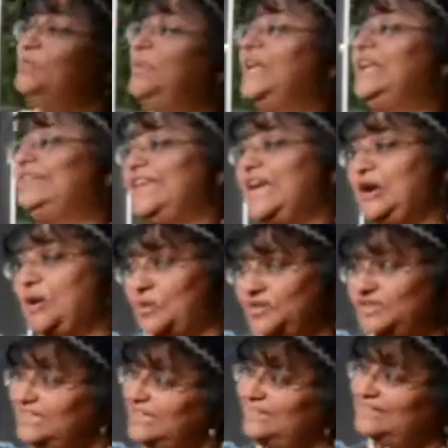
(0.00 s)
but it's like
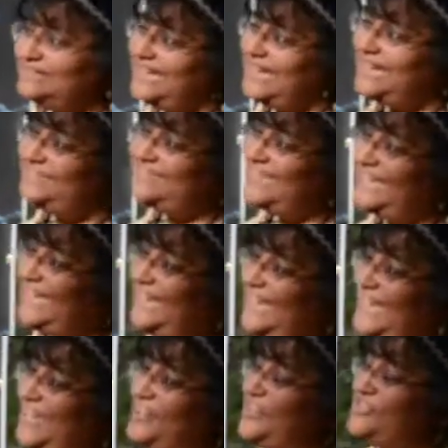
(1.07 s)
oldies dancing,
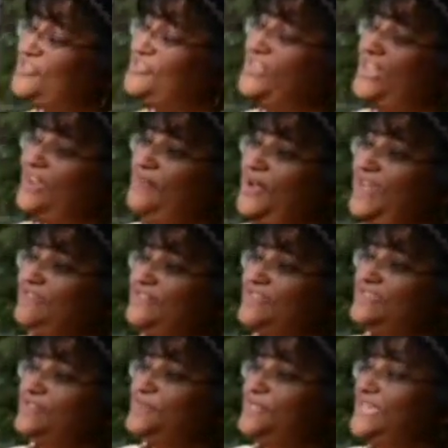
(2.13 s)
because we have
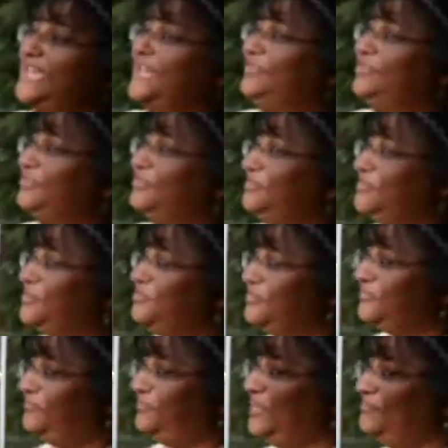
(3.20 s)
a substantial group
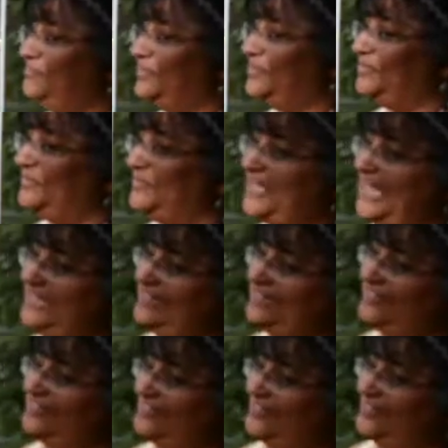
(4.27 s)
of people who like
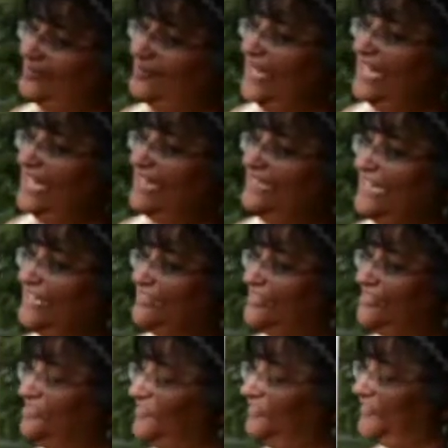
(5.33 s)
to do
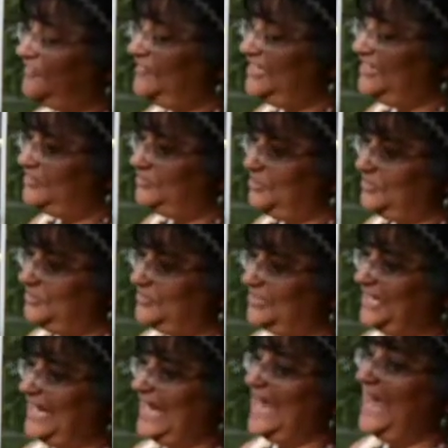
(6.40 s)
dancing to 50s
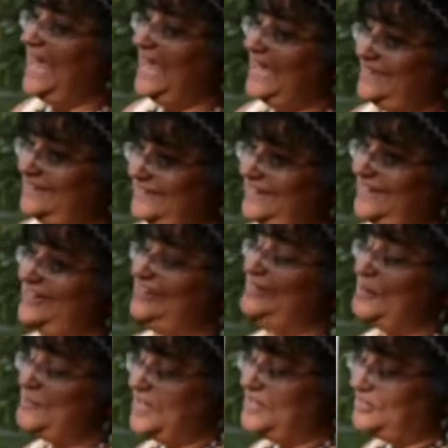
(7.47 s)
music, and
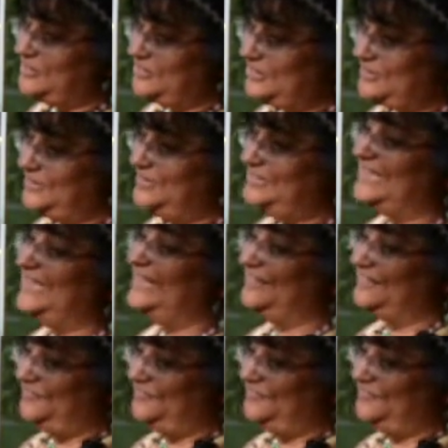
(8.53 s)
some elders who sing the